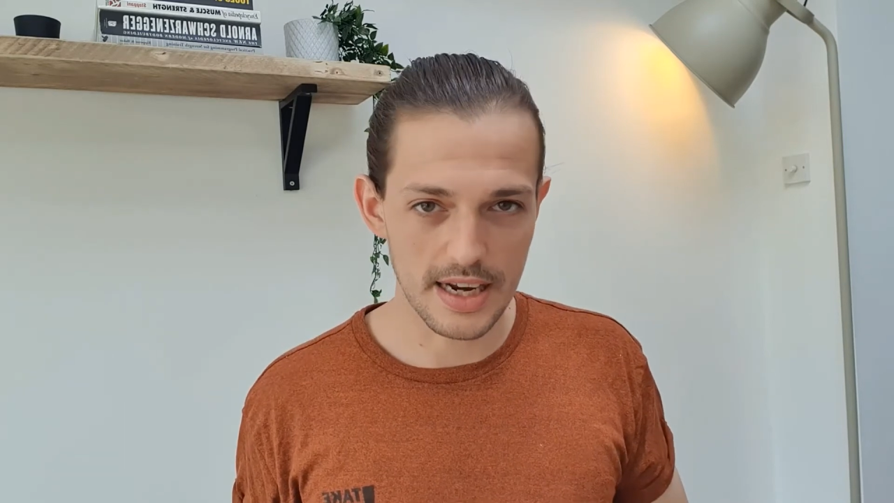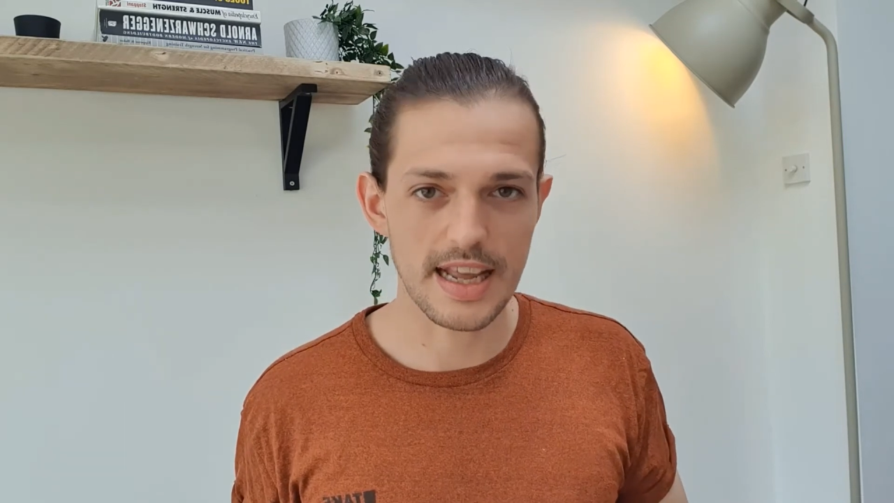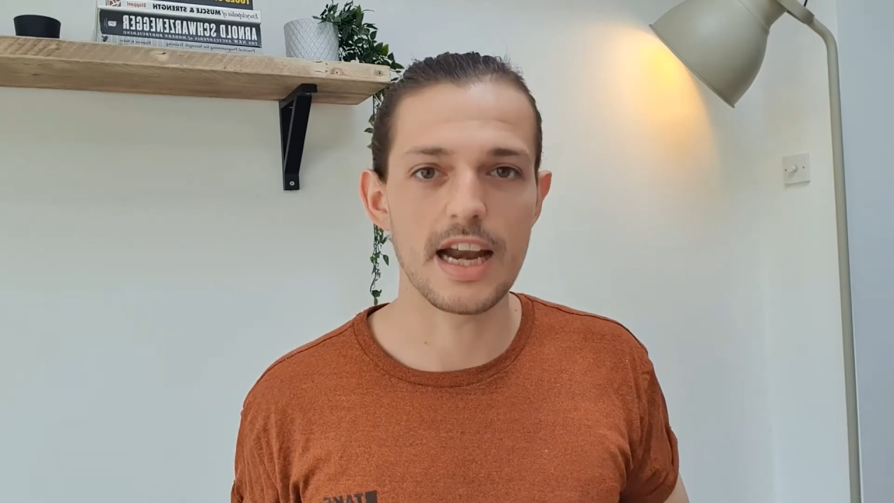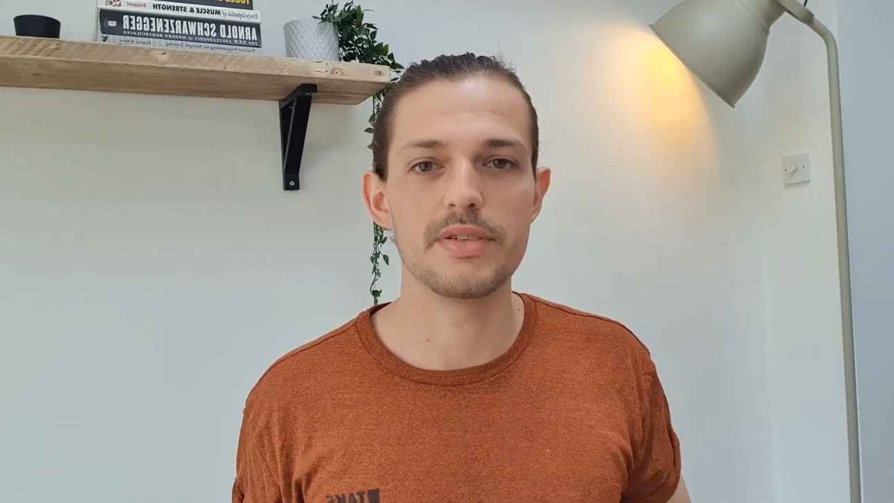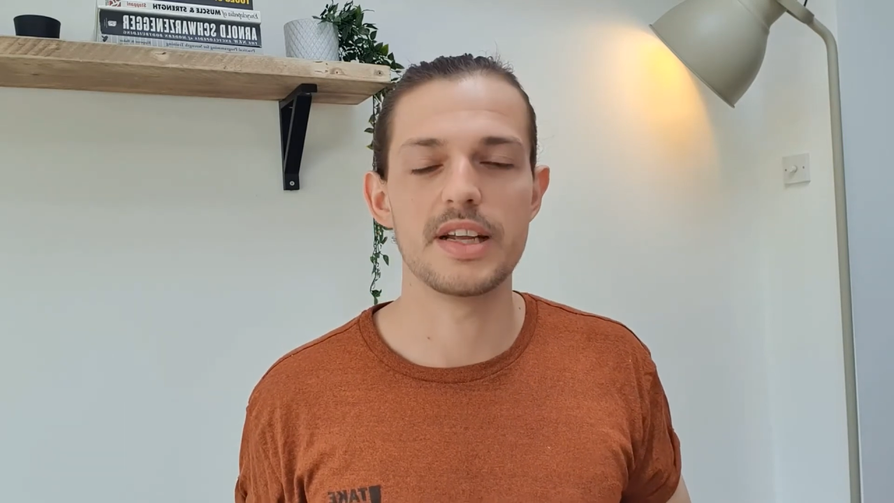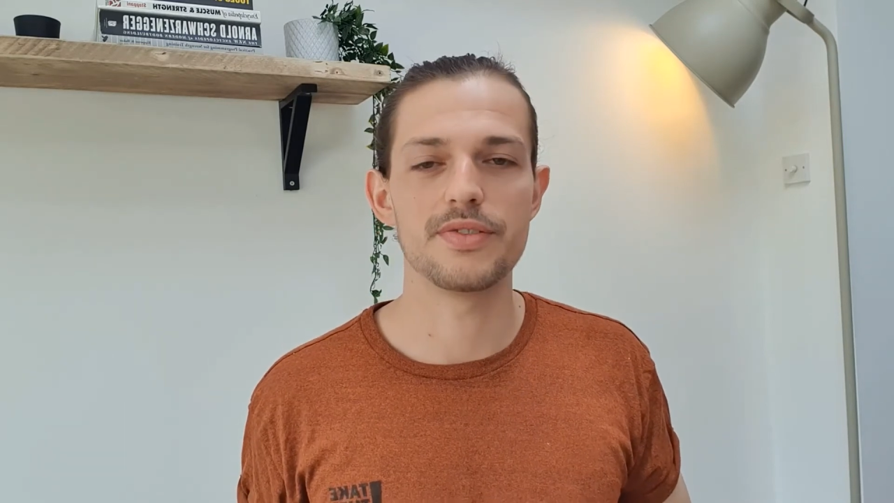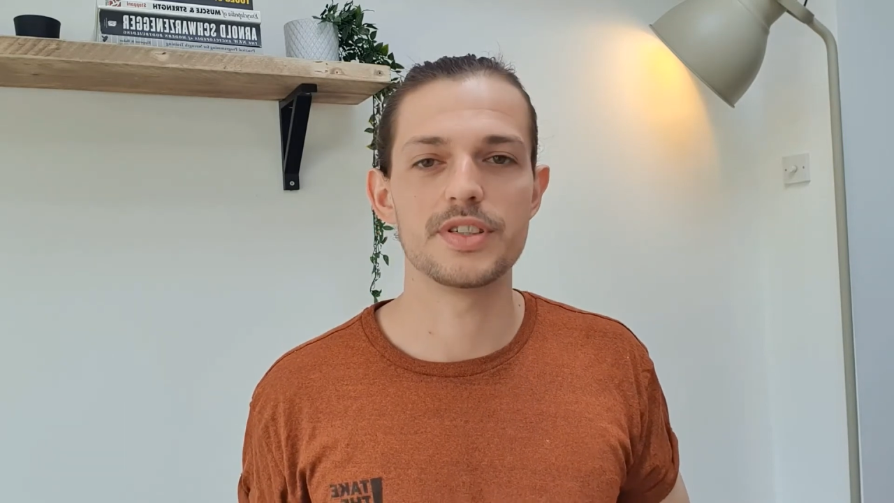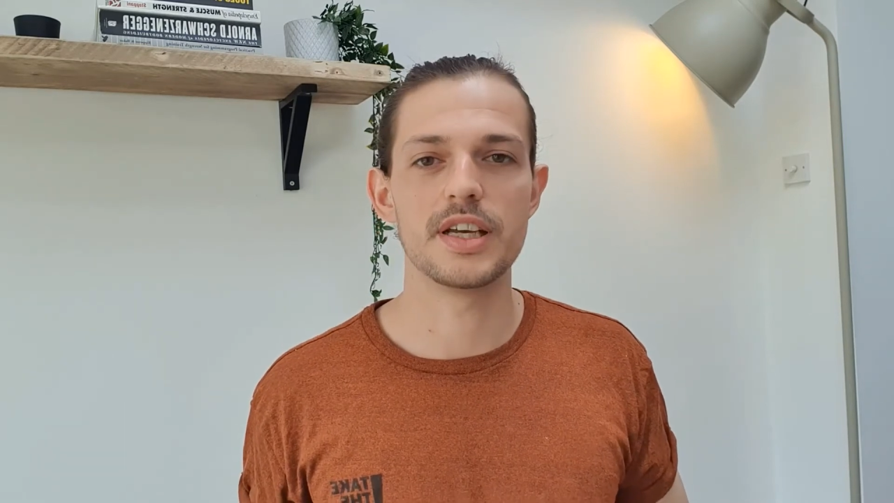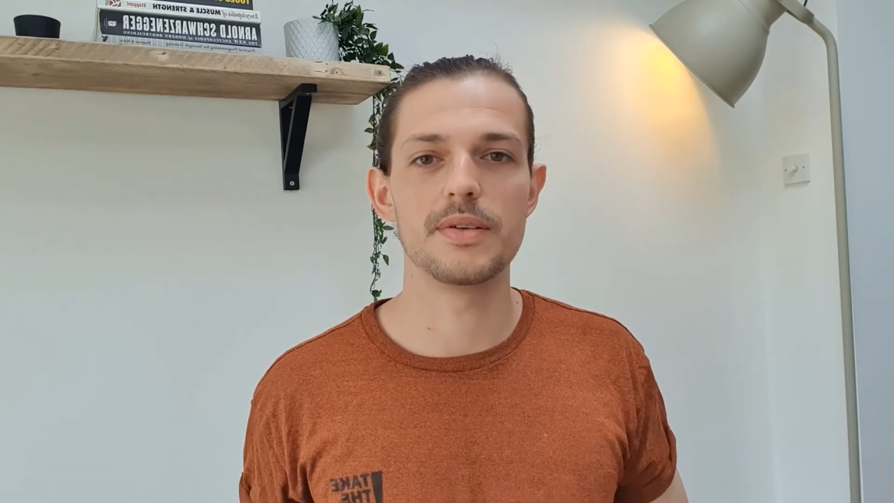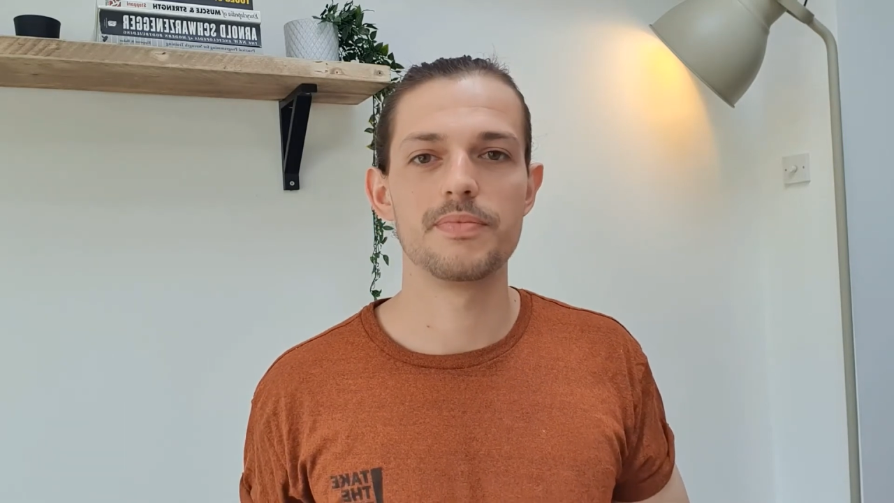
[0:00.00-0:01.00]
a calorie
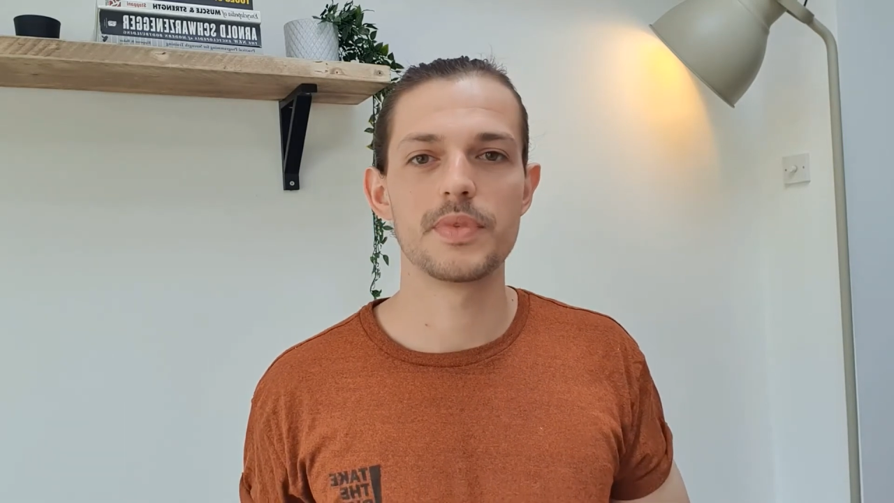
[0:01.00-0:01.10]
deficit.